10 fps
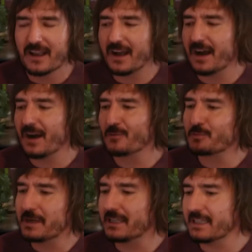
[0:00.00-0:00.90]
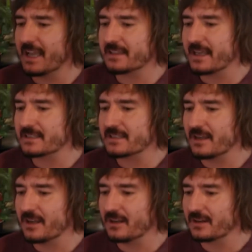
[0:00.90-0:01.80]
Really like that
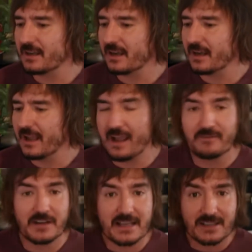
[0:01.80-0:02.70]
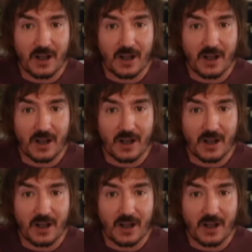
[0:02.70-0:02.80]
song. Every Day's a